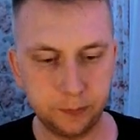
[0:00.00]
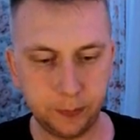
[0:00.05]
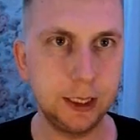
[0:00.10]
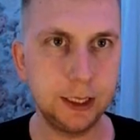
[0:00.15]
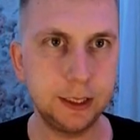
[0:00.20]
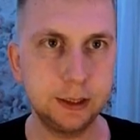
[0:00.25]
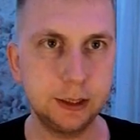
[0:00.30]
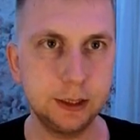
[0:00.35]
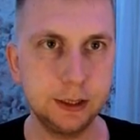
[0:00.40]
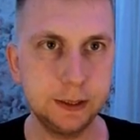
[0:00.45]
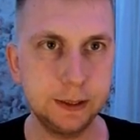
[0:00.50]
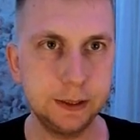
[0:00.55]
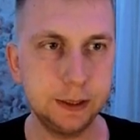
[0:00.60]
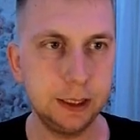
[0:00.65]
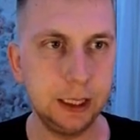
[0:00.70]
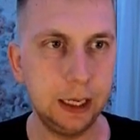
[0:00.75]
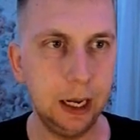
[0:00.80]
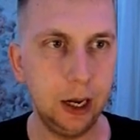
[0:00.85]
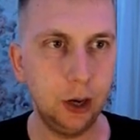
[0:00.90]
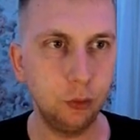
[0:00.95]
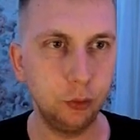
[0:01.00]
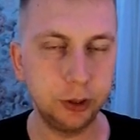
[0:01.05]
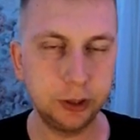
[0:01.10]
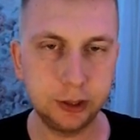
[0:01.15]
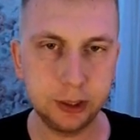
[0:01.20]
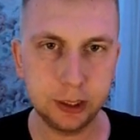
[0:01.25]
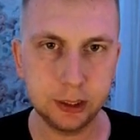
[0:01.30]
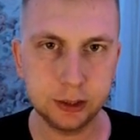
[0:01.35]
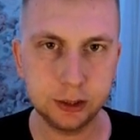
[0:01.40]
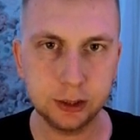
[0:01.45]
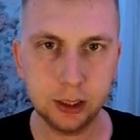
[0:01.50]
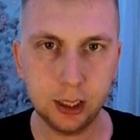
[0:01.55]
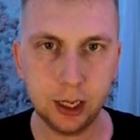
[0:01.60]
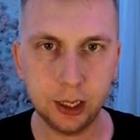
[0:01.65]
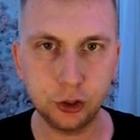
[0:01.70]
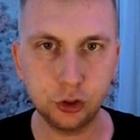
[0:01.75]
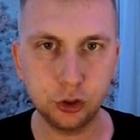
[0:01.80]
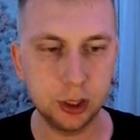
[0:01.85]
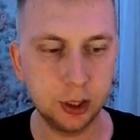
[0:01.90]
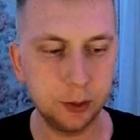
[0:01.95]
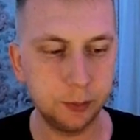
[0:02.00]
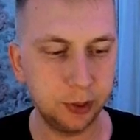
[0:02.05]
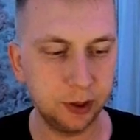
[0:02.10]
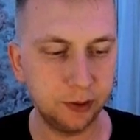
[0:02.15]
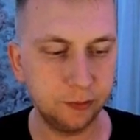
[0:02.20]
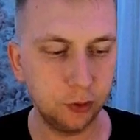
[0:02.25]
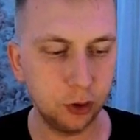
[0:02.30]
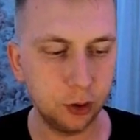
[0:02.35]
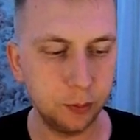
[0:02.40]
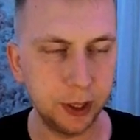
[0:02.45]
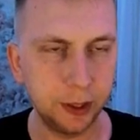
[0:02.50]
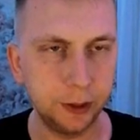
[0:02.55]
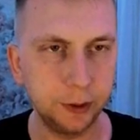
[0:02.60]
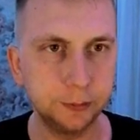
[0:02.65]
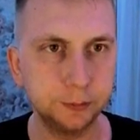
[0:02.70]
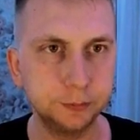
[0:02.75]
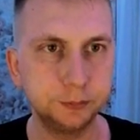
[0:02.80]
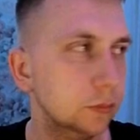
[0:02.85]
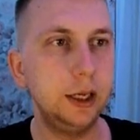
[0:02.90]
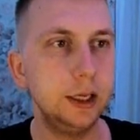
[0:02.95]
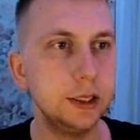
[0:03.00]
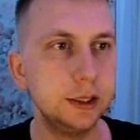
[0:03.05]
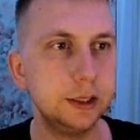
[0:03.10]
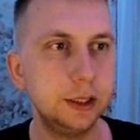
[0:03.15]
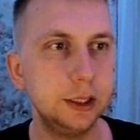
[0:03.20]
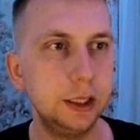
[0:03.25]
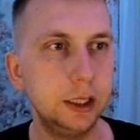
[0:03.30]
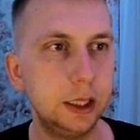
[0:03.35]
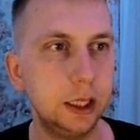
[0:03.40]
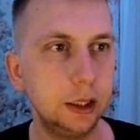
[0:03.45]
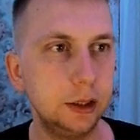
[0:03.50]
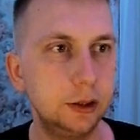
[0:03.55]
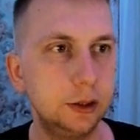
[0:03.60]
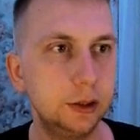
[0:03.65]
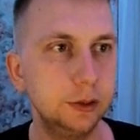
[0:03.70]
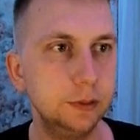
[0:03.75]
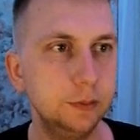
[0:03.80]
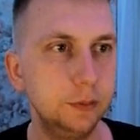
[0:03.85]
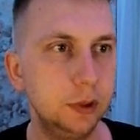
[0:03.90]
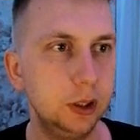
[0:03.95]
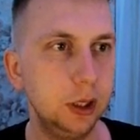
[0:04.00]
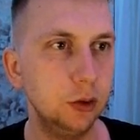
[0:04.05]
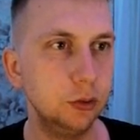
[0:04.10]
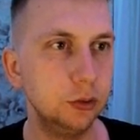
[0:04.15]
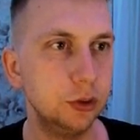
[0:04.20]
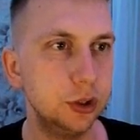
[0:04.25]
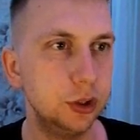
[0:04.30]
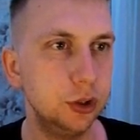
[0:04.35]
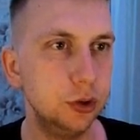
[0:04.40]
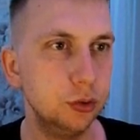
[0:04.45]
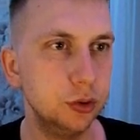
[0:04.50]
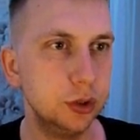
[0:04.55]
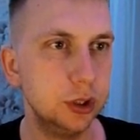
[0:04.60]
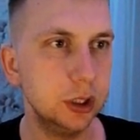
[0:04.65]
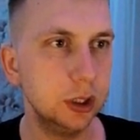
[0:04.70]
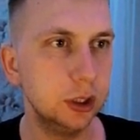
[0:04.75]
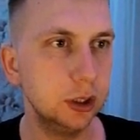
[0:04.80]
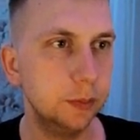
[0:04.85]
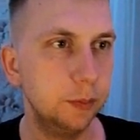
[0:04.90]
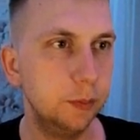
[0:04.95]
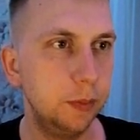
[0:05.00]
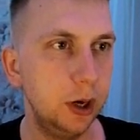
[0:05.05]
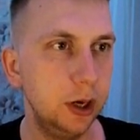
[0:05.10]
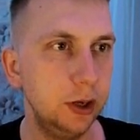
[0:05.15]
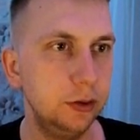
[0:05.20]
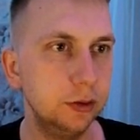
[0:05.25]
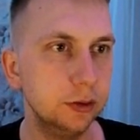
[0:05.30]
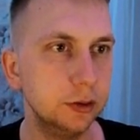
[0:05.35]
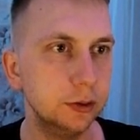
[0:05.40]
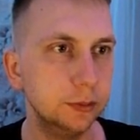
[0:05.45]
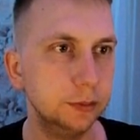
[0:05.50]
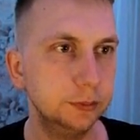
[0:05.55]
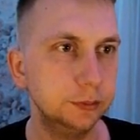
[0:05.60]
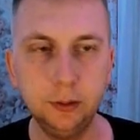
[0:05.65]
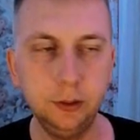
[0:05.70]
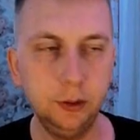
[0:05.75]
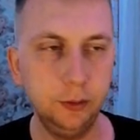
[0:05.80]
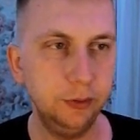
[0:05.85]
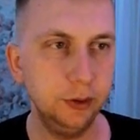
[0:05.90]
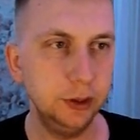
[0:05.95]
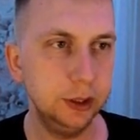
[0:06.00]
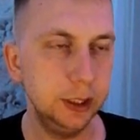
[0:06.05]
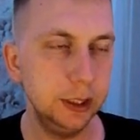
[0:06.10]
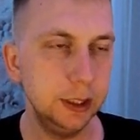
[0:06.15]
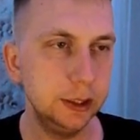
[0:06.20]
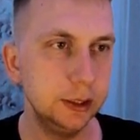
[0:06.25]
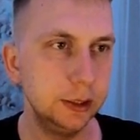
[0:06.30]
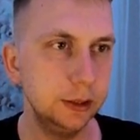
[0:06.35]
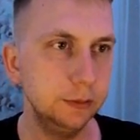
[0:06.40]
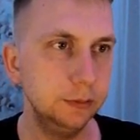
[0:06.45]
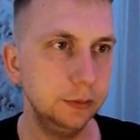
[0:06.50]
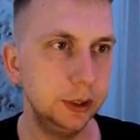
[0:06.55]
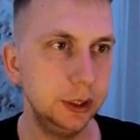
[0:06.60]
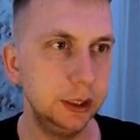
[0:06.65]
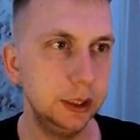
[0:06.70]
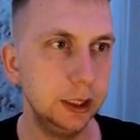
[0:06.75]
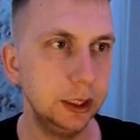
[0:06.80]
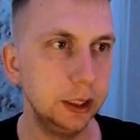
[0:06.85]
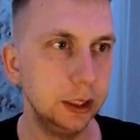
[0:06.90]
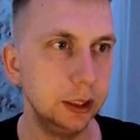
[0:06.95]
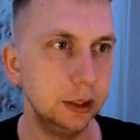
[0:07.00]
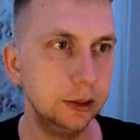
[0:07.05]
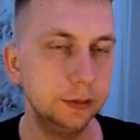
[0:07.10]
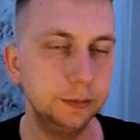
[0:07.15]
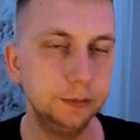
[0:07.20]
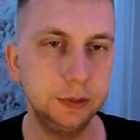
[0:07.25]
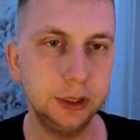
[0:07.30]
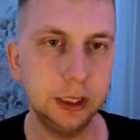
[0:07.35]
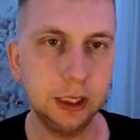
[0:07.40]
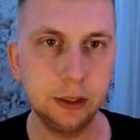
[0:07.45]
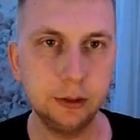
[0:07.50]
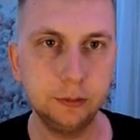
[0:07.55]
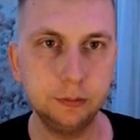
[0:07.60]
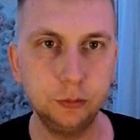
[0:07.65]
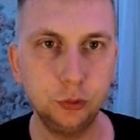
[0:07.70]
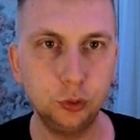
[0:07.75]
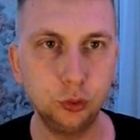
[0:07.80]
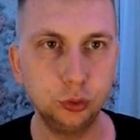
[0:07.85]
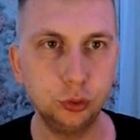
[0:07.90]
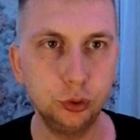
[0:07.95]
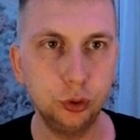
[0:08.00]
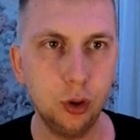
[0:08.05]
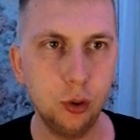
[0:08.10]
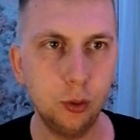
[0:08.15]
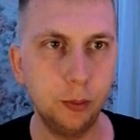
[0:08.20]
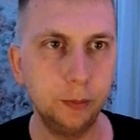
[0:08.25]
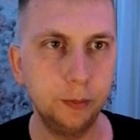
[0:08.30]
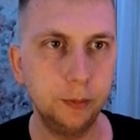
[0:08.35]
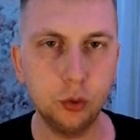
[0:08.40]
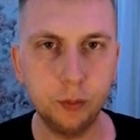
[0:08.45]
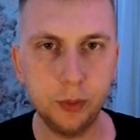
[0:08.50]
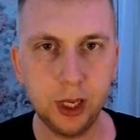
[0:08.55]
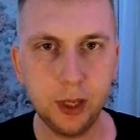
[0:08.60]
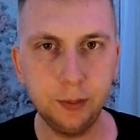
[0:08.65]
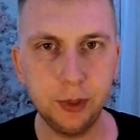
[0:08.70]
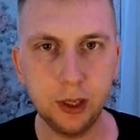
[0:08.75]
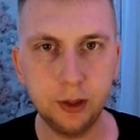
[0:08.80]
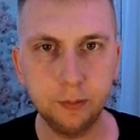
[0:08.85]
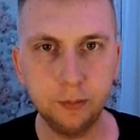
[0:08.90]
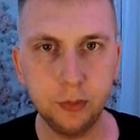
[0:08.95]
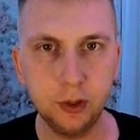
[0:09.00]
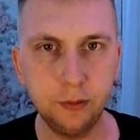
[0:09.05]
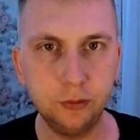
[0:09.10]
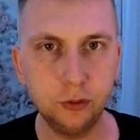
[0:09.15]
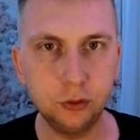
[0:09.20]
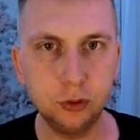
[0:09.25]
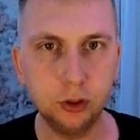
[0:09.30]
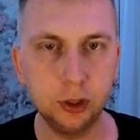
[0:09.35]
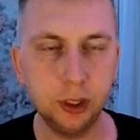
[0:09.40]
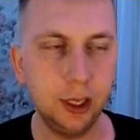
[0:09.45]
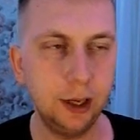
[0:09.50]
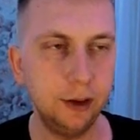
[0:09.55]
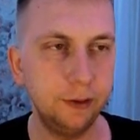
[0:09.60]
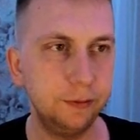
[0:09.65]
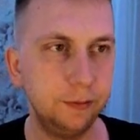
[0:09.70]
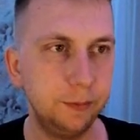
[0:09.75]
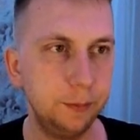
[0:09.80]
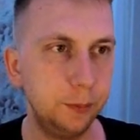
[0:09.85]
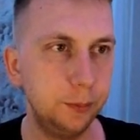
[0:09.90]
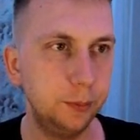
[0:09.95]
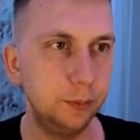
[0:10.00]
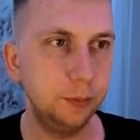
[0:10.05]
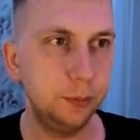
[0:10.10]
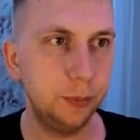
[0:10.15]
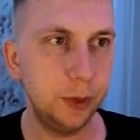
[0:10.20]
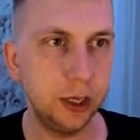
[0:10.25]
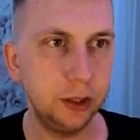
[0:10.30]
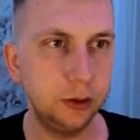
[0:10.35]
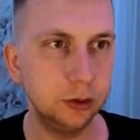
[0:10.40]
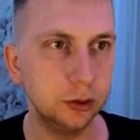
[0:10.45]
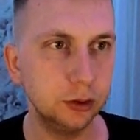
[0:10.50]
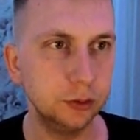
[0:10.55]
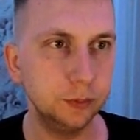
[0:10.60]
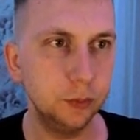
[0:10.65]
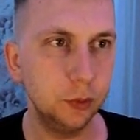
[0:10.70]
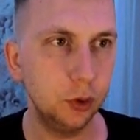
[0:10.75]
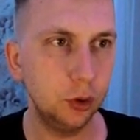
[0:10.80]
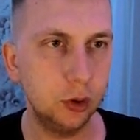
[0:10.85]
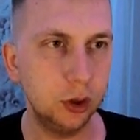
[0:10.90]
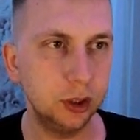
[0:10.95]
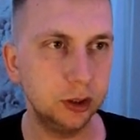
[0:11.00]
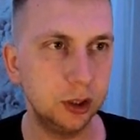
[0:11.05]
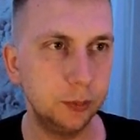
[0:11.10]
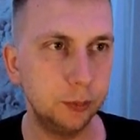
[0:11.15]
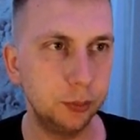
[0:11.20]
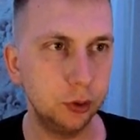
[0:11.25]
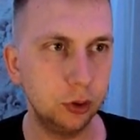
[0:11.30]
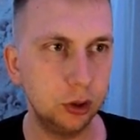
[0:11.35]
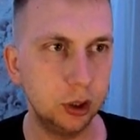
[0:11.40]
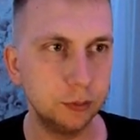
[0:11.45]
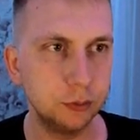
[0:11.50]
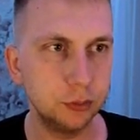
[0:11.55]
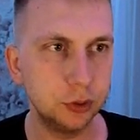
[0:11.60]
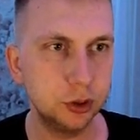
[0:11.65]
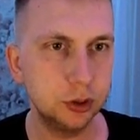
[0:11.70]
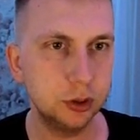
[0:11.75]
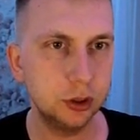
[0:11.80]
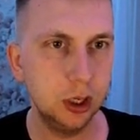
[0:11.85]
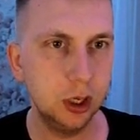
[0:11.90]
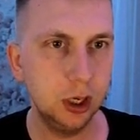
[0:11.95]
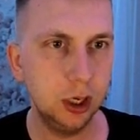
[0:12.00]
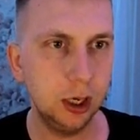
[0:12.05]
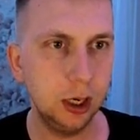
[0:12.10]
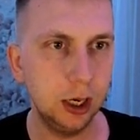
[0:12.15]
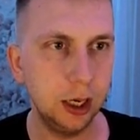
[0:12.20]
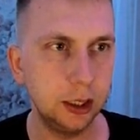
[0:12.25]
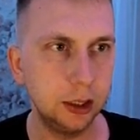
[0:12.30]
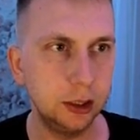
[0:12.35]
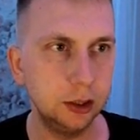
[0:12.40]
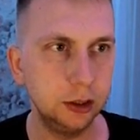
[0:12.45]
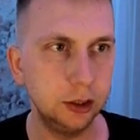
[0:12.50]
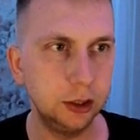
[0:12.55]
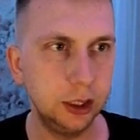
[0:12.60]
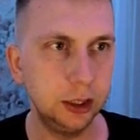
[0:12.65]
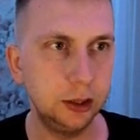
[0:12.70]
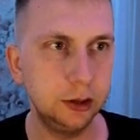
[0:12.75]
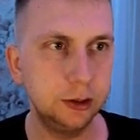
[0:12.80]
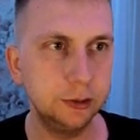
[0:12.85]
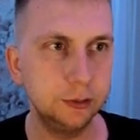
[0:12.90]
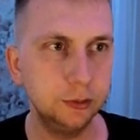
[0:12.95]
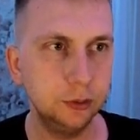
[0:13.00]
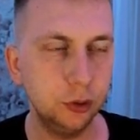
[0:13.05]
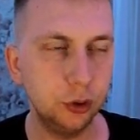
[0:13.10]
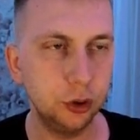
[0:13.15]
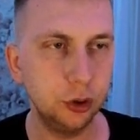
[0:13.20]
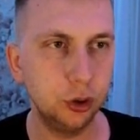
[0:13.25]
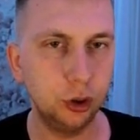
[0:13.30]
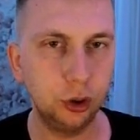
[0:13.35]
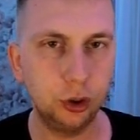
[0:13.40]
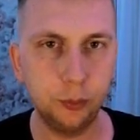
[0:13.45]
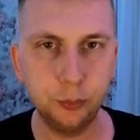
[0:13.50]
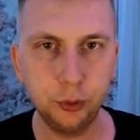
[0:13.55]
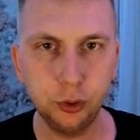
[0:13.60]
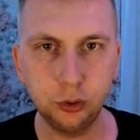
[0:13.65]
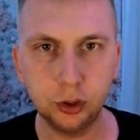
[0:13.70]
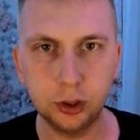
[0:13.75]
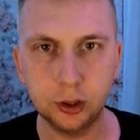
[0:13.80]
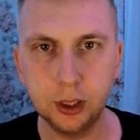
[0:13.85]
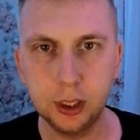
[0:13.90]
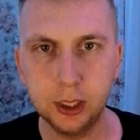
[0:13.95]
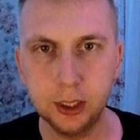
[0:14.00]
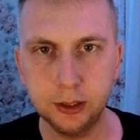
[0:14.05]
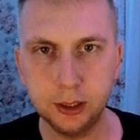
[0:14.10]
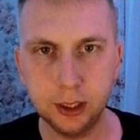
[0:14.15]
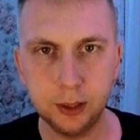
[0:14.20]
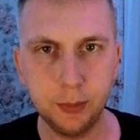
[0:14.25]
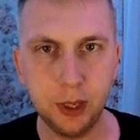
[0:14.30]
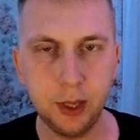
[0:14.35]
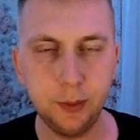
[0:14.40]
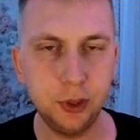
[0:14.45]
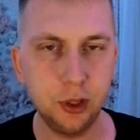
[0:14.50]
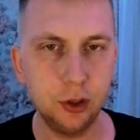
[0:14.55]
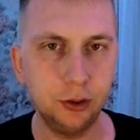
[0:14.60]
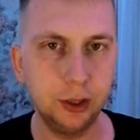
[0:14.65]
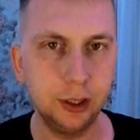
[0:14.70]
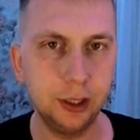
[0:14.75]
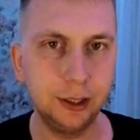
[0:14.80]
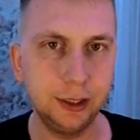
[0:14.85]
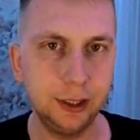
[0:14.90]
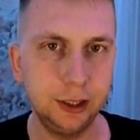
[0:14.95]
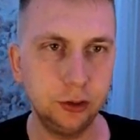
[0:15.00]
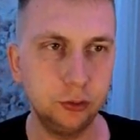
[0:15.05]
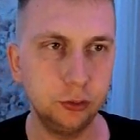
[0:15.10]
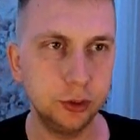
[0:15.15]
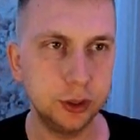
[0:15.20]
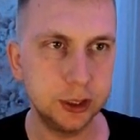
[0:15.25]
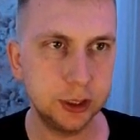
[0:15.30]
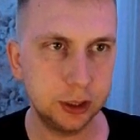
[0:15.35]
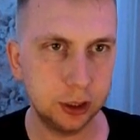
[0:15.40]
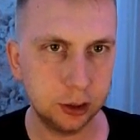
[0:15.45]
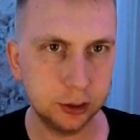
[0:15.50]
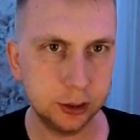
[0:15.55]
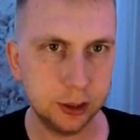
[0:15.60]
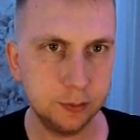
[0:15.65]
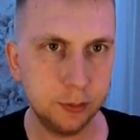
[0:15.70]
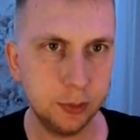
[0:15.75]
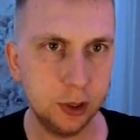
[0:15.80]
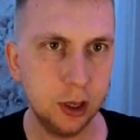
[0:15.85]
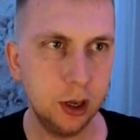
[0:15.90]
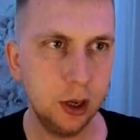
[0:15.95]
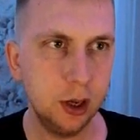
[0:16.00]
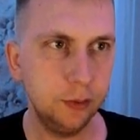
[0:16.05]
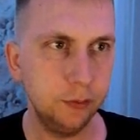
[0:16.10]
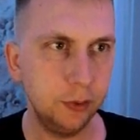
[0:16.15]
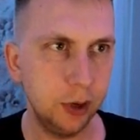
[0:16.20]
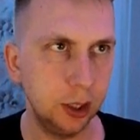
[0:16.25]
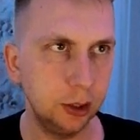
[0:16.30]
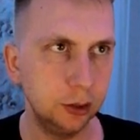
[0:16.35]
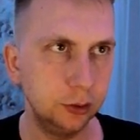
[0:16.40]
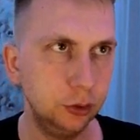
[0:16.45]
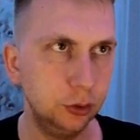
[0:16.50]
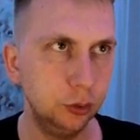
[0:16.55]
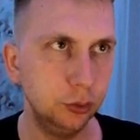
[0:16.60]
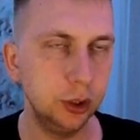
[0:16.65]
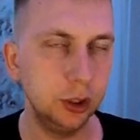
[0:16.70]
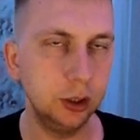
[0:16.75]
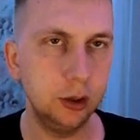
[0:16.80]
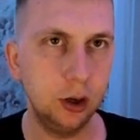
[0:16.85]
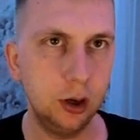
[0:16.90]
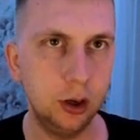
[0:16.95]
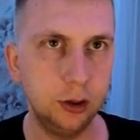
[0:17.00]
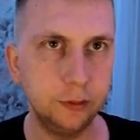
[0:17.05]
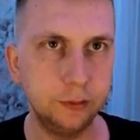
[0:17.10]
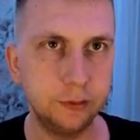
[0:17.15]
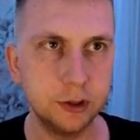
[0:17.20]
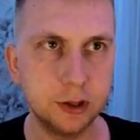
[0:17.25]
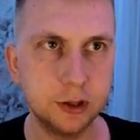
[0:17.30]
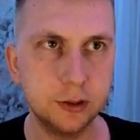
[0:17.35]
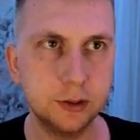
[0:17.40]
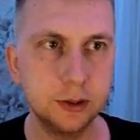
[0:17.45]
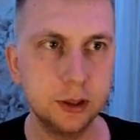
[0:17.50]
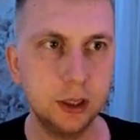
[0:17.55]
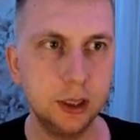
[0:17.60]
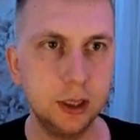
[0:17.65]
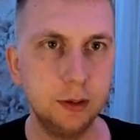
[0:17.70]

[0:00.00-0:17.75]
Let's see how it is actually performing. I can see that Claude is using Python. Well, if it is needing it, then good to go. So maybe if you don't have Python or other programs like Git on your computer, then maybe you're gonna need to install them while doing all of it.